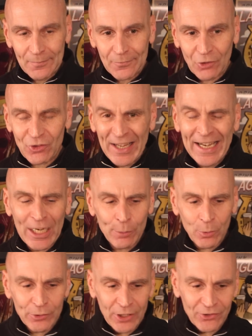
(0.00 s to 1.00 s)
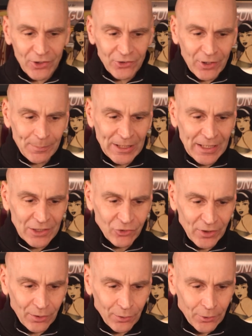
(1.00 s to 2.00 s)
herbalness that's coming
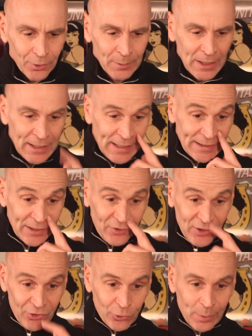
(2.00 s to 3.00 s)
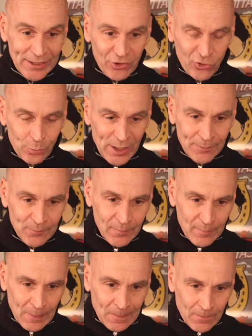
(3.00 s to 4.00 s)
actually through. You can see it's quite sweet.
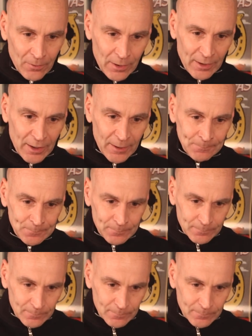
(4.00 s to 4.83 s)
There's